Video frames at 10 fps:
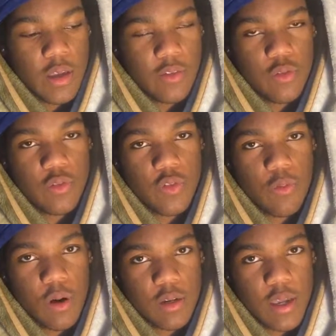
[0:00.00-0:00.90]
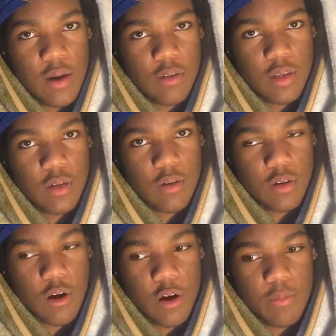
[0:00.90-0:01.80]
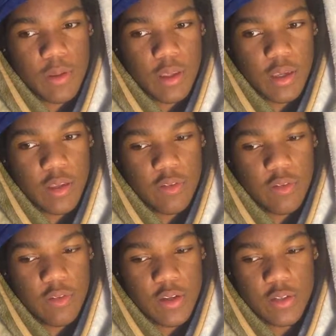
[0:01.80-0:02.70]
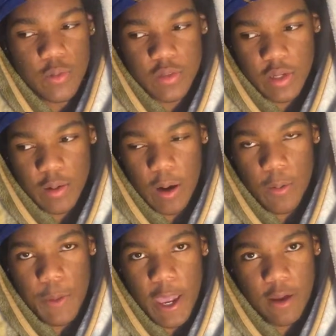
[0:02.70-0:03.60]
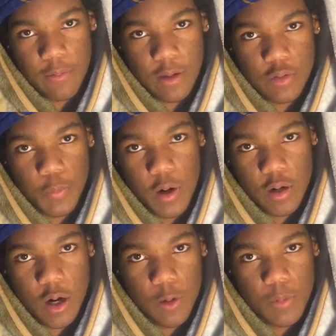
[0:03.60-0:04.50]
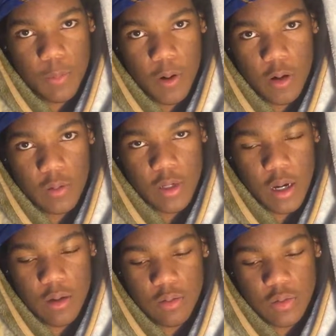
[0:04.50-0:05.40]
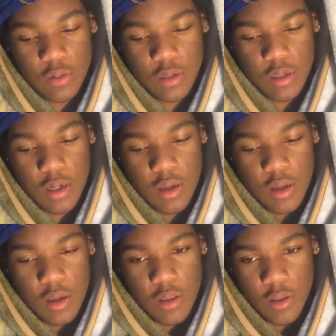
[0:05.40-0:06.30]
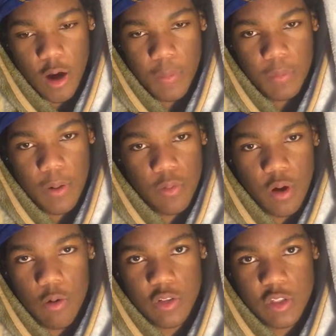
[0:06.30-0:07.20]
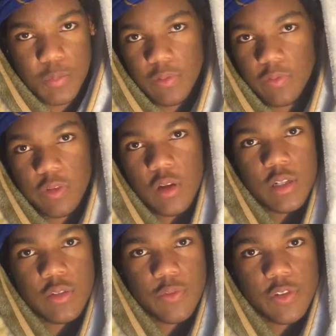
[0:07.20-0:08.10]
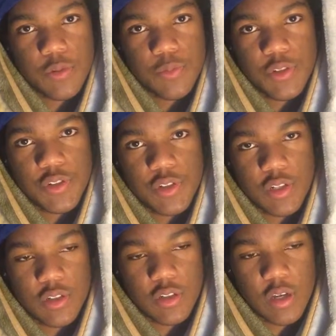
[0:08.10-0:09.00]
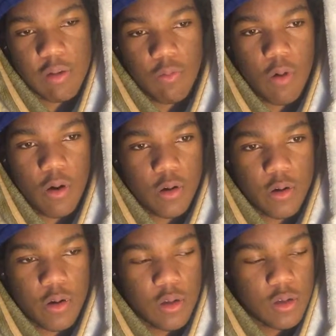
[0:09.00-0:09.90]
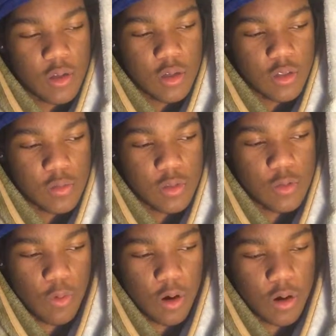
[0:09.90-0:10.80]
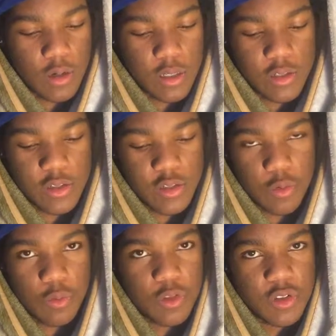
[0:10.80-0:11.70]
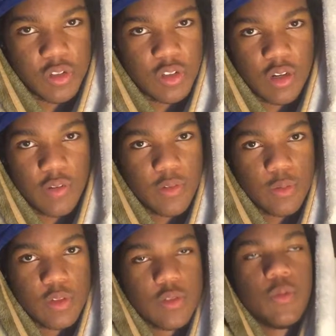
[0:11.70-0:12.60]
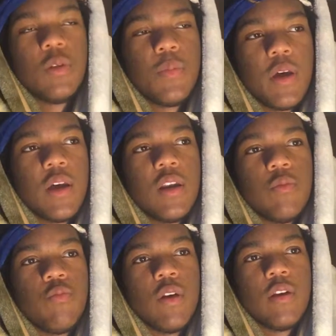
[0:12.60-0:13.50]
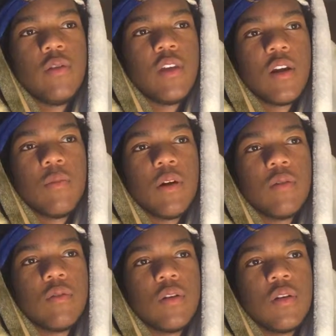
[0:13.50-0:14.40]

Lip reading: as soon as you walk down like on a carpet, like it's just because it was like it was part carpet, part tile. So like the carpet part would always just be flooded for some reason. It just have water. So when you'd walk on it, it'd just squish and stuff. It was just really bad. It'd do that about